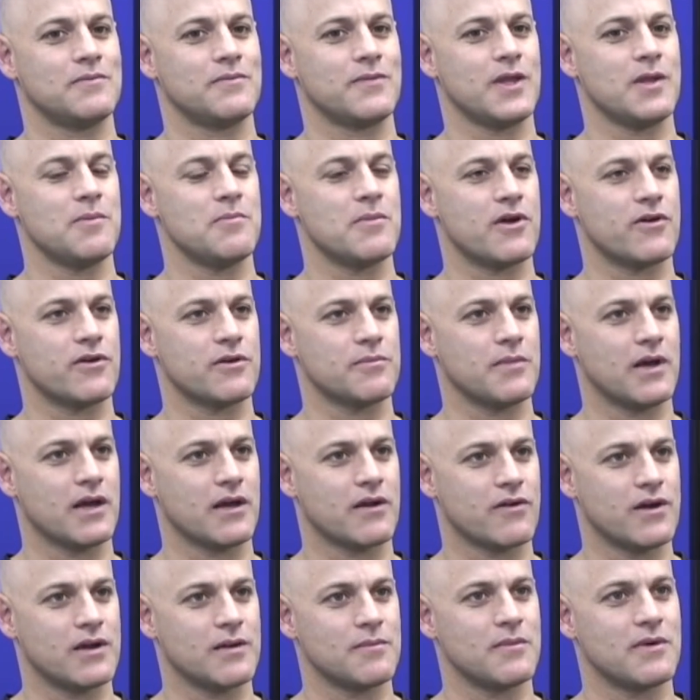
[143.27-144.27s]
he married my
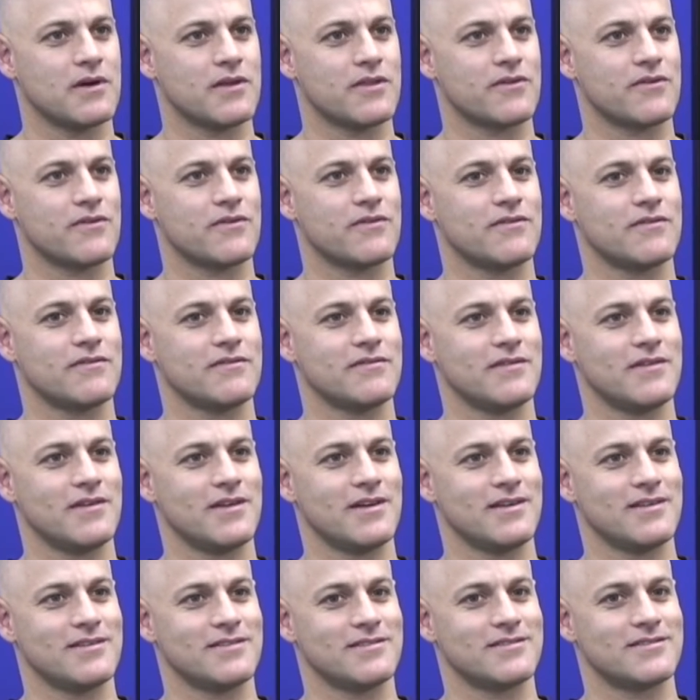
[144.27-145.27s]
grandmother,
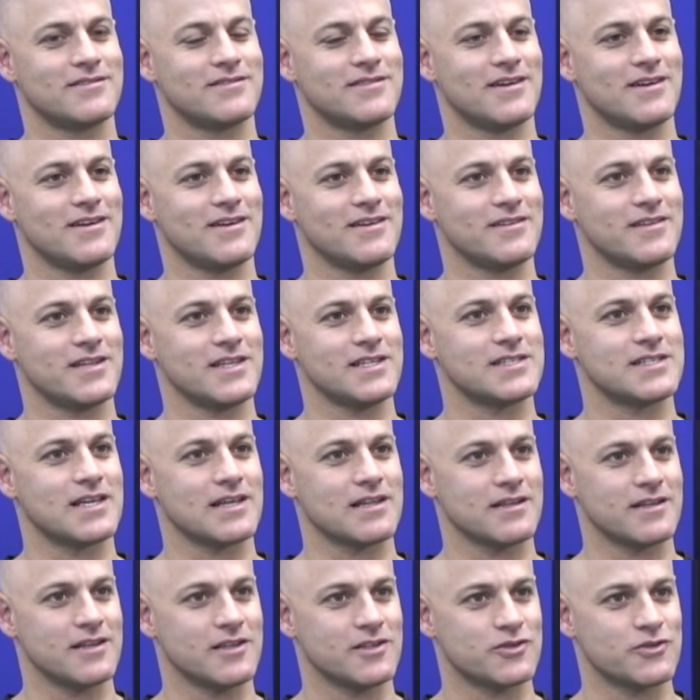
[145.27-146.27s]
and they
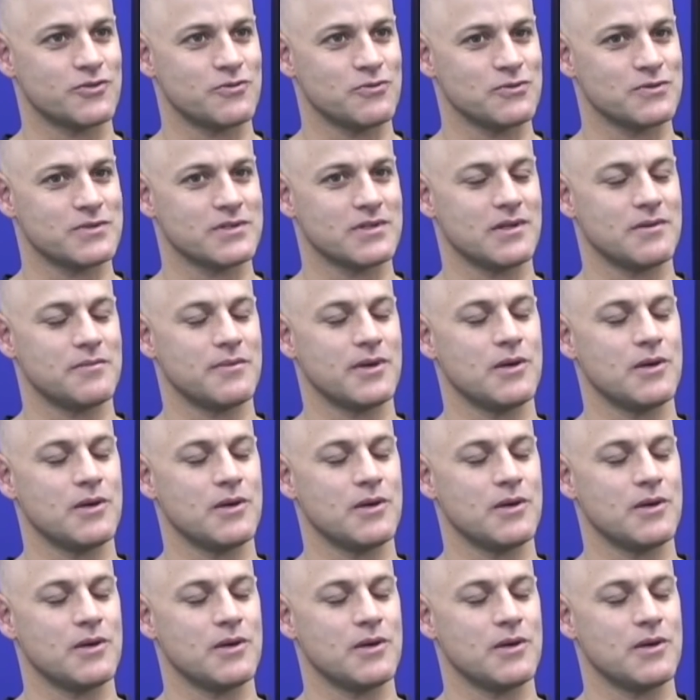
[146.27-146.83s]
settled in Jerusalem.